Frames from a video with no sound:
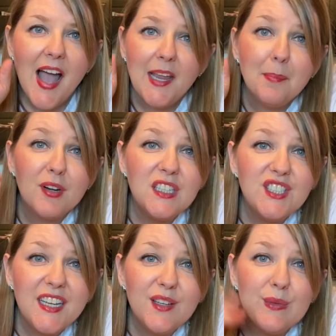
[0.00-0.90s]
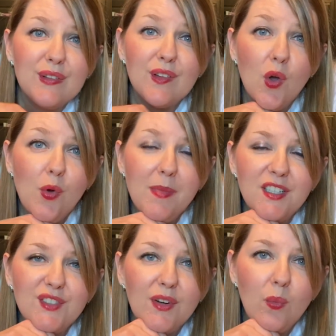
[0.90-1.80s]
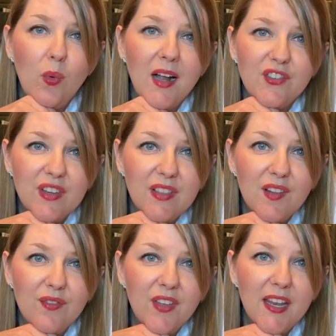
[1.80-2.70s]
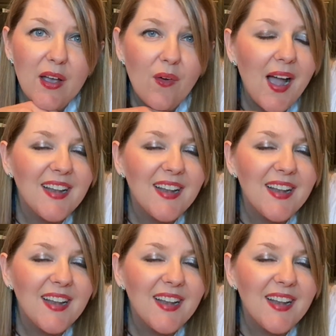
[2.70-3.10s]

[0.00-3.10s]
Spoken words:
I appreciate you so much for watching this video.